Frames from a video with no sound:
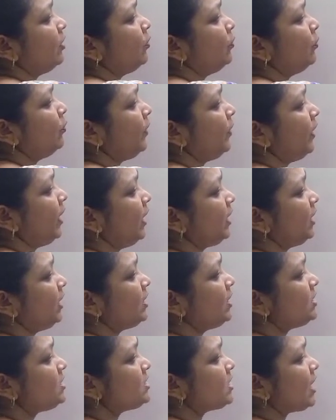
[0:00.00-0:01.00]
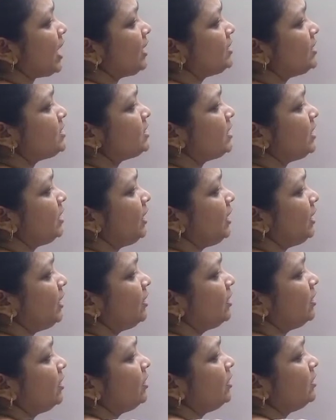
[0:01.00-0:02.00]
very tightly,
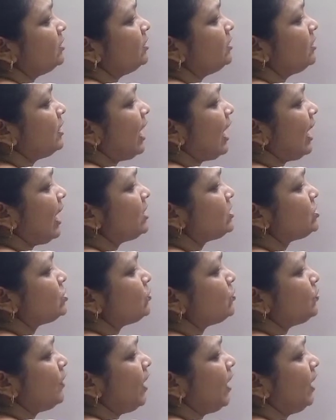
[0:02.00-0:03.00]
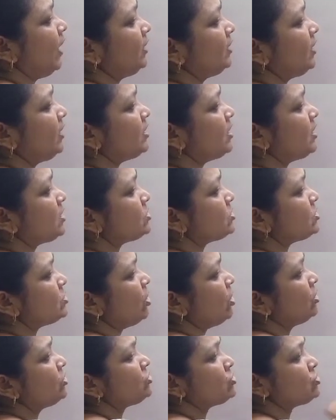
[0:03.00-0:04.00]
that's why they does
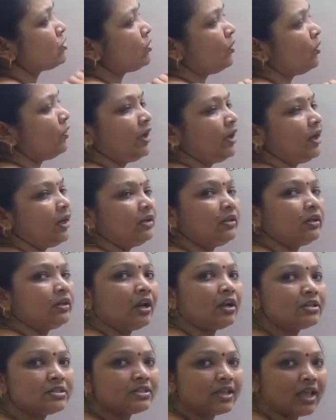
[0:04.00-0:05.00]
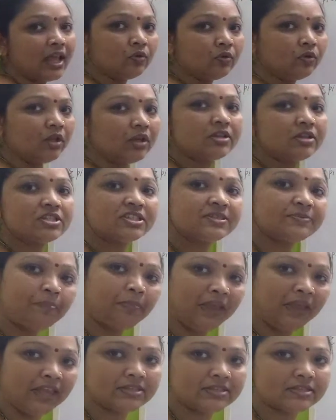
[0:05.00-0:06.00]
not show intercellular
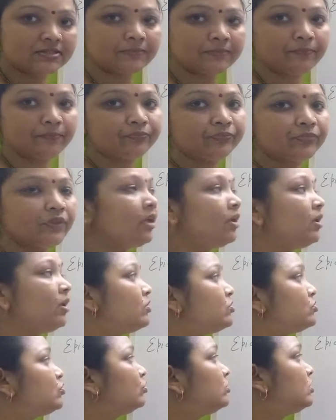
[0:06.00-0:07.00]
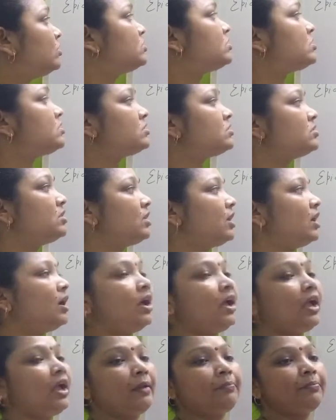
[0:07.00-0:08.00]
space. So this is
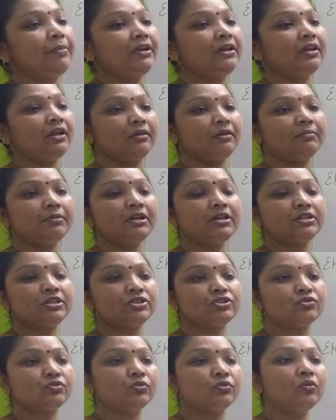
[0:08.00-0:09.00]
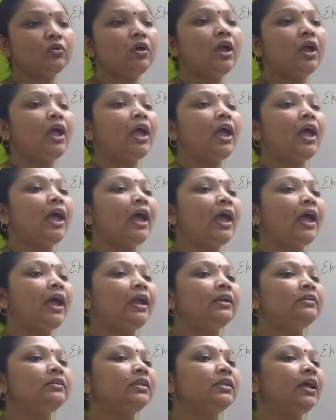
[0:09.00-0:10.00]
the epidermal tissue,
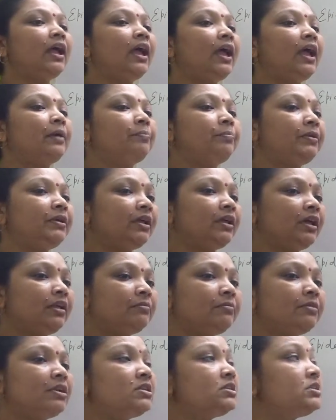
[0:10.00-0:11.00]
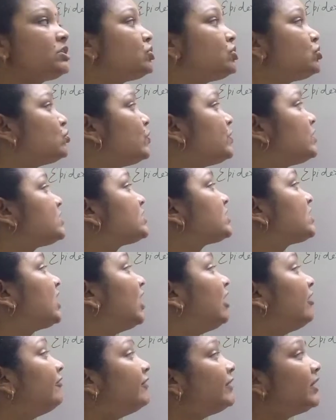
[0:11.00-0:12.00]
and the epidermal tissue is
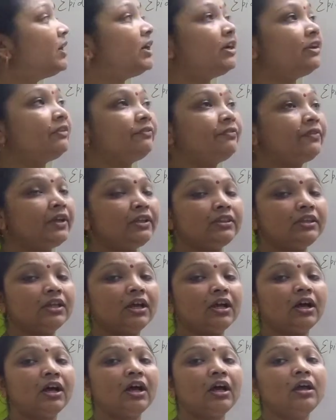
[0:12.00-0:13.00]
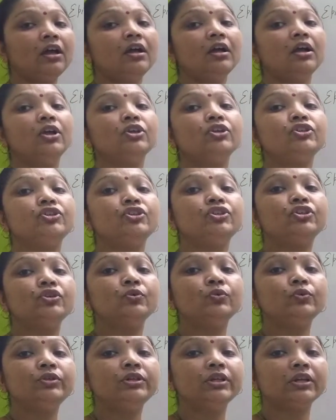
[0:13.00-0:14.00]
covered with a
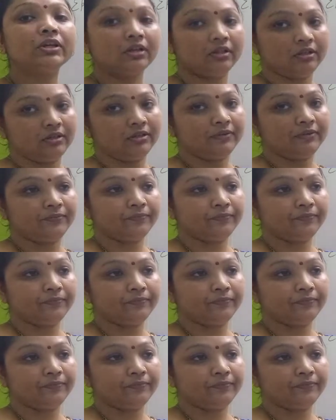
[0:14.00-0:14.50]
cuticle.